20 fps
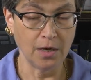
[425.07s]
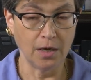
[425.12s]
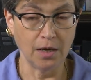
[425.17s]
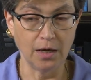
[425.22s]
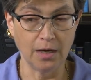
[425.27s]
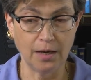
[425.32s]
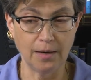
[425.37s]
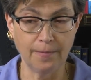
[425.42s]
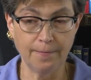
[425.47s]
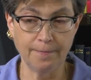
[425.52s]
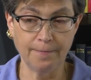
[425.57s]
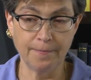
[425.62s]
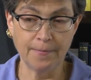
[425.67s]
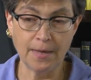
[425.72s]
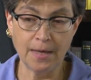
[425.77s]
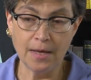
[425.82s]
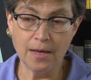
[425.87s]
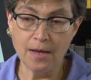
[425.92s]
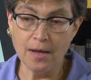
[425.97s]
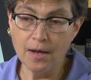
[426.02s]
Um,
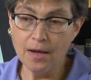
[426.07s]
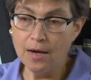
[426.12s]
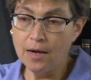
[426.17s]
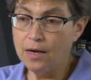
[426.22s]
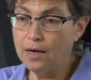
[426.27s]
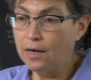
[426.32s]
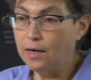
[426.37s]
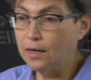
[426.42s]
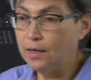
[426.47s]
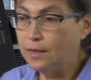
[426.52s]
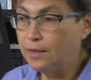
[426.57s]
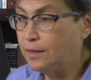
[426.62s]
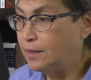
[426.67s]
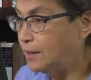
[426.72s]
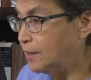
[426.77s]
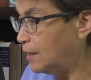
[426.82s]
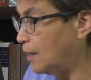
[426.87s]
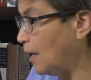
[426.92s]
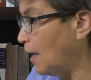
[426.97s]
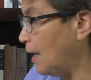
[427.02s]
uh,
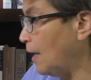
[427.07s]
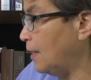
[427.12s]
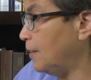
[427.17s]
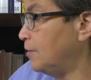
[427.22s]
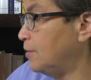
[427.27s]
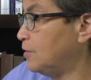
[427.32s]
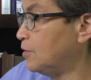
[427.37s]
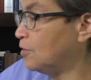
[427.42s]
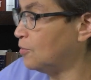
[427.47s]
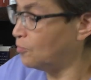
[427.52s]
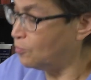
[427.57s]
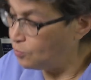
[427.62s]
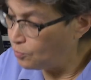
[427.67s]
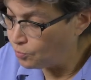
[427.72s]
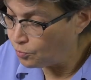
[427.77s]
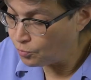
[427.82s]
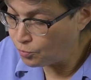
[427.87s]
and the,